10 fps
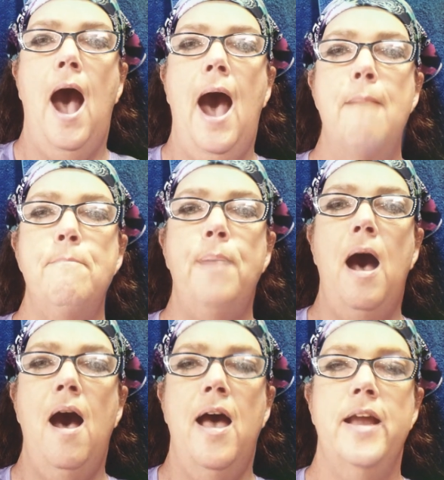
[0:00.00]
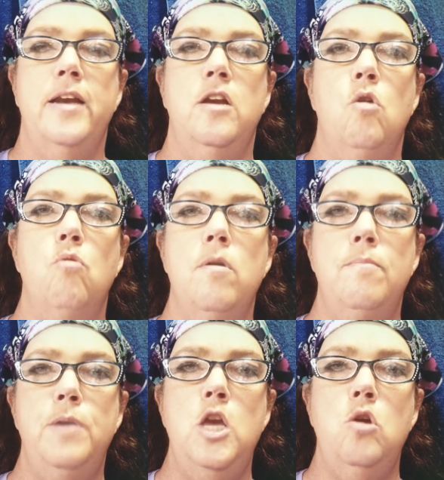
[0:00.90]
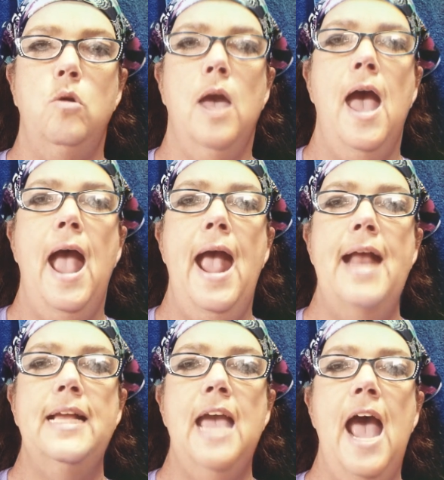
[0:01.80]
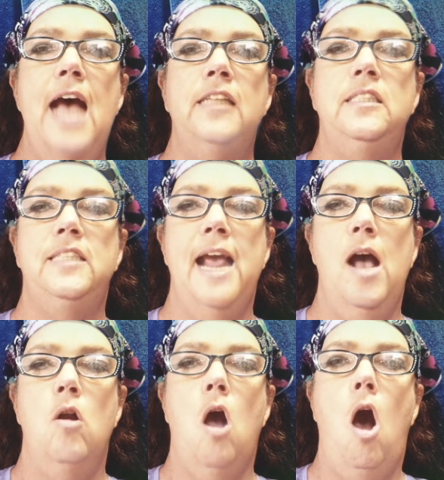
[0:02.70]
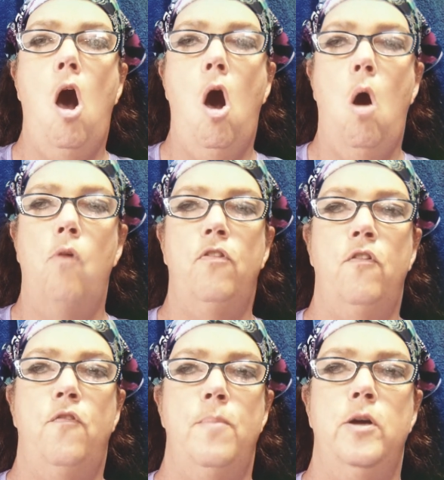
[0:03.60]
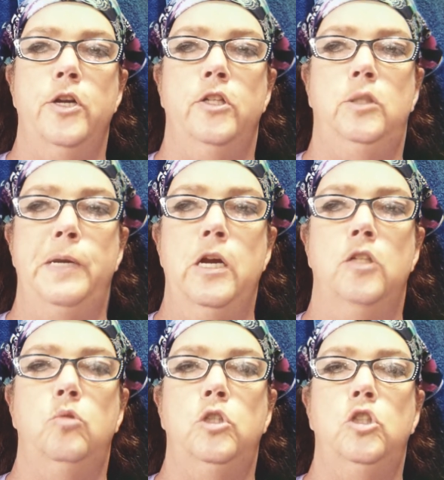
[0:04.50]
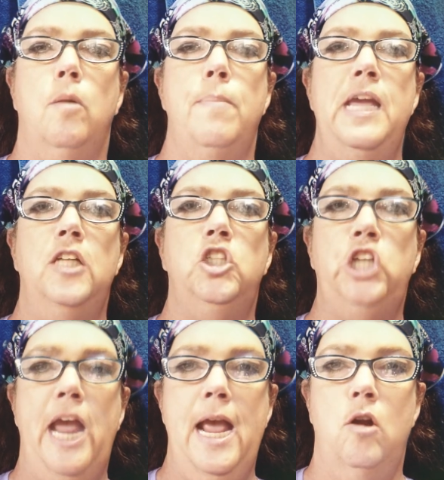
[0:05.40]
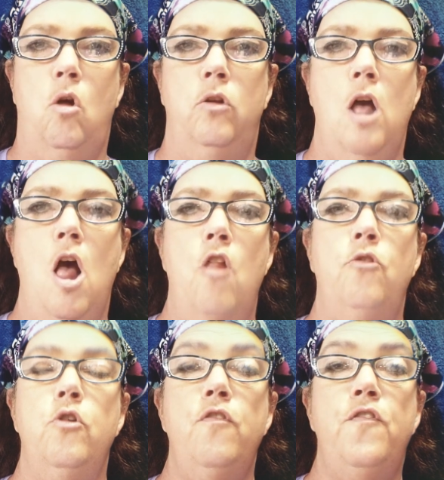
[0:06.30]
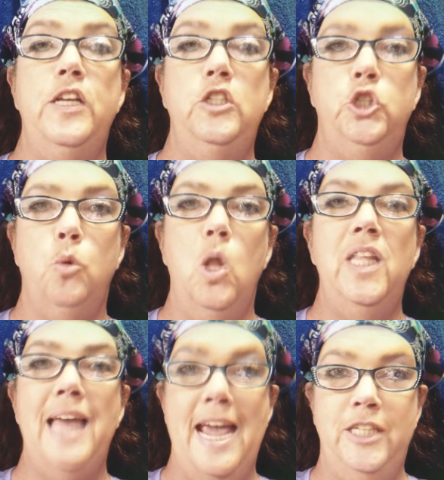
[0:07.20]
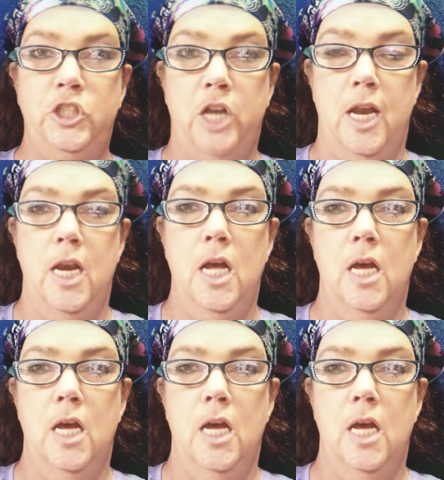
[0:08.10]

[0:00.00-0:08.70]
I bind, rebuke, and cast down all the familiar spirits which are being channeled through visualization,